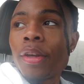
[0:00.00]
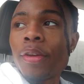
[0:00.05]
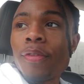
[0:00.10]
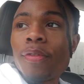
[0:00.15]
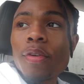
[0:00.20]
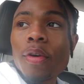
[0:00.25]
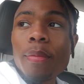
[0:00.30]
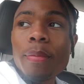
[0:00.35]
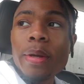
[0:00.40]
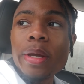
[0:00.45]
You
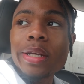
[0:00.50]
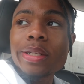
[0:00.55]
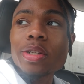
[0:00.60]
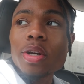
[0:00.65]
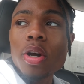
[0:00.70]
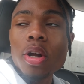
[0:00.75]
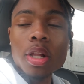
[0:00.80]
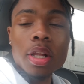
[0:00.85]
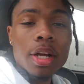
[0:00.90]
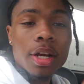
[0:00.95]
feel me? It's
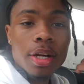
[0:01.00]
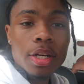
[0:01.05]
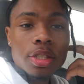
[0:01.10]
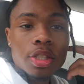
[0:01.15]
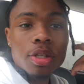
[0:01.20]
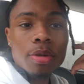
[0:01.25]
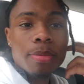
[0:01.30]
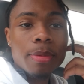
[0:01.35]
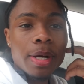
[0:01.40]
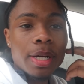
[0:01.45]
all a
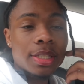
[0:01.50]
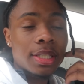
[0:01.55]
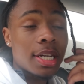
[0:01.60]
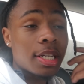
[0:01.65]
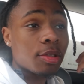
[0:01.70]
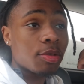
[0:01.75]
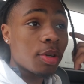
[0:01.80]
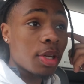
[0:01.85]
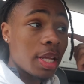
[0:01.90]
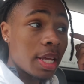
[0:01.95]
hunter mindset.
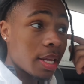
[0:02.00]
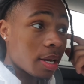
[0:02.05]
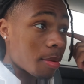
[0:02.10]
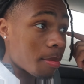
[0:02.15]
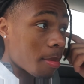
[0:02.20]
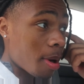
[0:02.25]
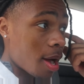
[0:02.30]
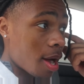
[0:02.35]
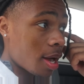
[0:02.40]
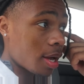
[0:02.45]
It's really in the
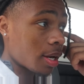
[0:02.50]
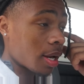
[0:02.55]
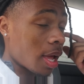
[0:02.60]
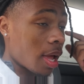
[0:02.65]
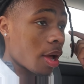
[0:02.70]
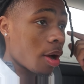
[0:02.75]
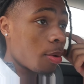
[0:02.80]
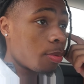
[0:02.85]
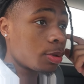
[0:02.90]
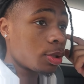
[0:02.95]
mind.
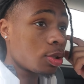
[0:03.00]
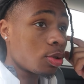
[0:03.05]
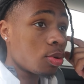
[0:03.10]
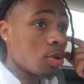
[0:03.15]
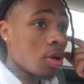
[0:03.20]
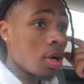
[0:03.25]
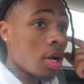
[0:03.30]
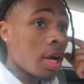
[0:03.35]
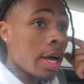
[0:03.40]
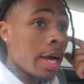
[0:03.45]
It helps you,
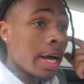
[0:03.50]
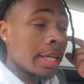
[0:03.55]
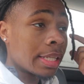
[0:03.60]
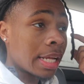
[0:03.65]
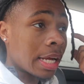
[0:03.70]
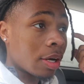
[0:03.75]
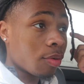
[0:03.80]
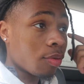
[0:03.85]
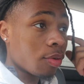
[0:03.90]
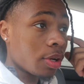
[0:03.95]

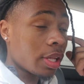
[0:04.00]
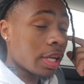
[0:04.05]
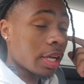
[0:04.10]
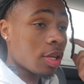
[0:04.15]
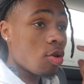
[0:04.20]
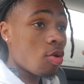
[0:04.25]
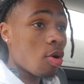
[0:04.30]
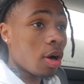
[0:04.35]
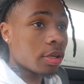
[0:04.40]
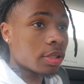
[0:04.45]
like, real
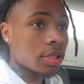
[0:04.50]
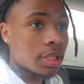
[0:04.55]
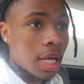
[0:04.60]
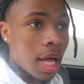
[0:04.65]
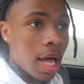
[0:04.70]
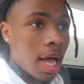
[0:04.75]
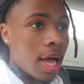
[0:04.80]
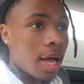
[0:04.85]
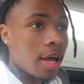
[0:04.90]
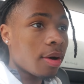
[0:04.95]
like you
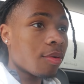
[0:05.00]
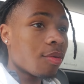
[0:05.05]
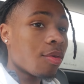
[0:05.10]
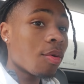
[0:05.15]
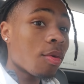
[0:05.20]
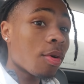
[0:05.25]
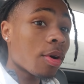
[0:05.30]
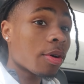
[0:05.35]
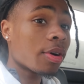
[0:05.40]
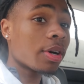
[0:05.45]
outside.
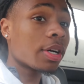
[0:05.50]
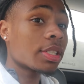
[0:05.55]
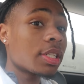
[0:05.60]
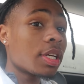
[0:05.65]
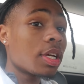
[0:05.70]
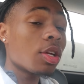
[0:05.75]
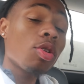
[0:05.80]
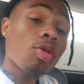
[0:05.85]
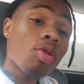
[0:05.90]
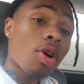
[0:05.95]
What we cross
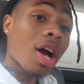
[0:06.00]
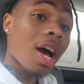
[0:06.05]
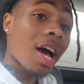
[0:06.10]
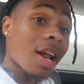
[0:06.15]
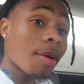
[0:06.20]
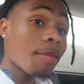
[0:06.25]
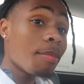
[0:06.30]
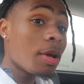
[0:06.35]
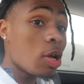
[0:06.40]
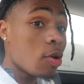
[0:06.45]
say? You
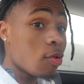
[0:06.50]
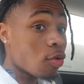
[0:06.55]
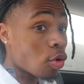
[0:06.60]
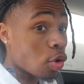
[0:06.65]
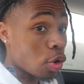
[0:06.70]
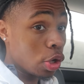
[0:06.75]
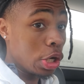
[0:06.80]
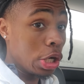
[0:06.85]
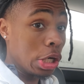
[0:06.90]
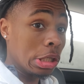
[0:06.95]
gotta be
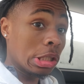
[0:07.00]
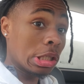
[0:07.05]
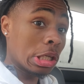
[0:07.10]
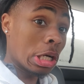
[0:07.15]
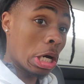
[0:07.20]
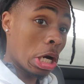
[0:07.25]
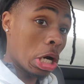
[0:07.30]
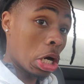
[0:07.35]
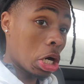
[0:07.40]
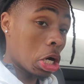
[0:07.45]
freezing,
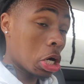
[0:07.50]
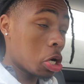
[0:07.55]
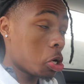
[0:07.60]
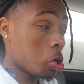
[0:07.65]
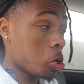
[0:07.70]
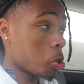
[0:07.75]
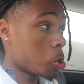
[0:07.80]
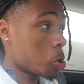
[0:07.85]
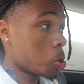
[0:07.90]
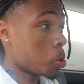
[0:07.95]
nigga.
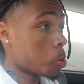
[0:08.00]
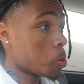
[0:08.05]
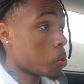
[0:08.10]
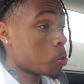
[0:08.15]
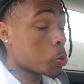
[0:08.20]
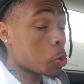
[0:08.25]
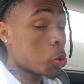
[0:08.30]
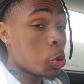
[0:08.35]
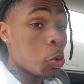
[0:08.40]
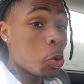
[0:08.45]

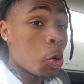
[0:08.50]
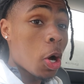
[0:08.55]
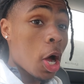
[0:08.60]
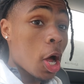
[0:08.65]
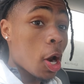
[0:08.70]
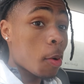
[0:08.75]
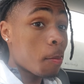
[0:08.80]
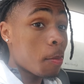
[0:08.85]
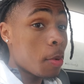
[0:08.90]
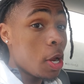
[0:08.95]
You
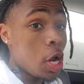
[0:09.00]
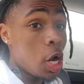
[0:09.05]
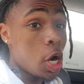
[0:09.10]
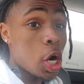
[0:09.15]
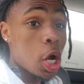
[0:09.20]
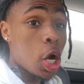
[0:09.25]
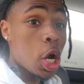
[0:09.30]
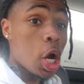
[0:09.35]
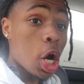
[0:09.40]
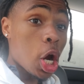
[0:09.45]
gotta be in
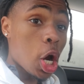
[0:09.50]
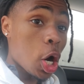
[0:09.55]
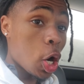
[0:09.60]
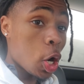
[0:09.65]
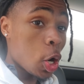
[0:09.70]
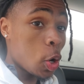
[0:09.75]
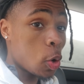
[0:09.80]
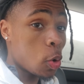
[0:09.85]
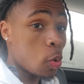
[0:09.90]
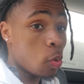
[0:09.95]
the
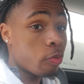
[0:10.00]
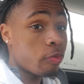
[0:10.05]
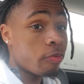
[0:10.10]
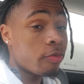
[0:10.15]
cold.